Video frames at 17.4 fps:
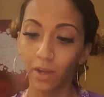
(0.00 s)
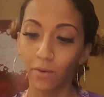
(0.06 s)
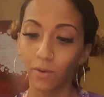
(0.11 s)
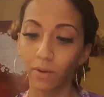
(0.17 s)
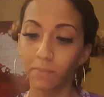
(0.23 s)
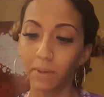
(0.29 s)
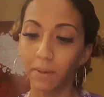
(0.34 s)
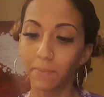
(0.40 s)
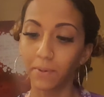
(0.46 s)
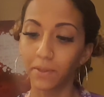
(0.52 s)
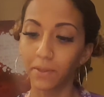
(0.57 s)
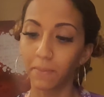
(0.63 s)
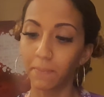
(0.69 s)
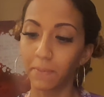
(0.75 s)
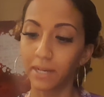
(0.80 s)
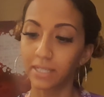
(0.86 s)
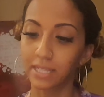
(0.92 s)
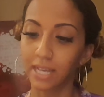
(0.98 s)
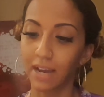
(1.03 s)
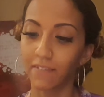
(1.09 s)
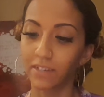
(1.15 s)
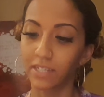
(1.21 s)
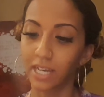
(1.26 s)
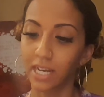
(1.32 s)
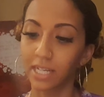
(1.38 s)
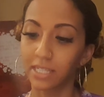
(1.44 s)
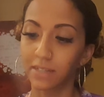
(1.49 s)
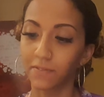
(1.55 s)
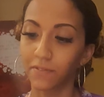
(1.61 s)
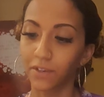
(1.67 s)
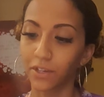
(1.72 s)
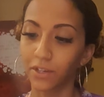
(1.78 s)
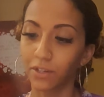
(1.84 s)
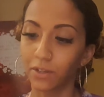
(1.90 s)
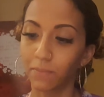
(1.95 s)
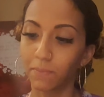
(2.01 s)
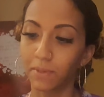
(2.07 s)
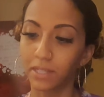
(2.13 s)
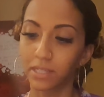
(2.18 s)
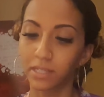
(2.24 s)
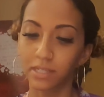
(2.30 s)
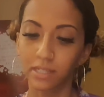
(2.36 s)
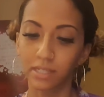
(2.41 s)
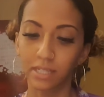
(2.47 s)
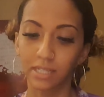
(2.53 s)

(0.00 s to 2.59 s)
Remember, the best advertising for your new business